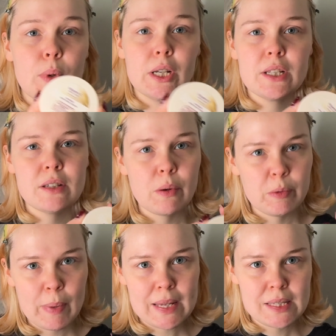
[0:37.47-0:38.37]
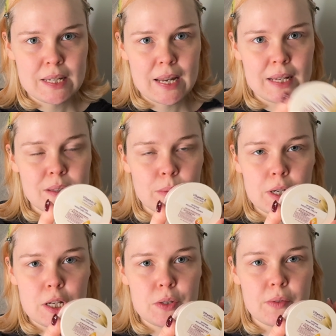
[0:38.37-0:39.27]
going to start with base today, so I'm going to
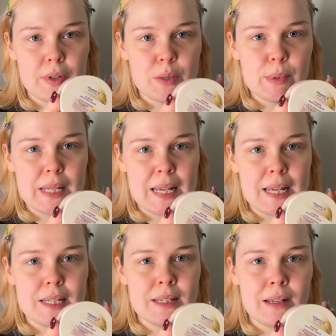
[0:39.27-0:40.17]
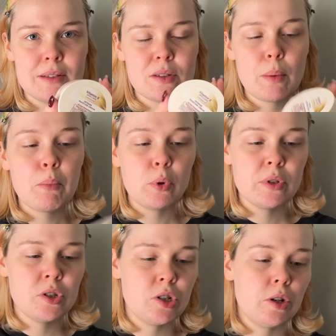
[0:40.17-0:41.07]
use the Vitamin E Intense
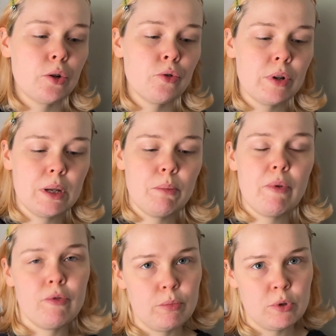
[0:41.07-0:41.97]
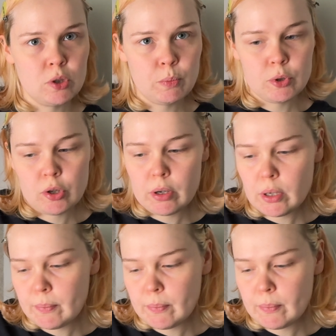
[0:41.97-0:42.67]
Moisture Cream from Superdrug.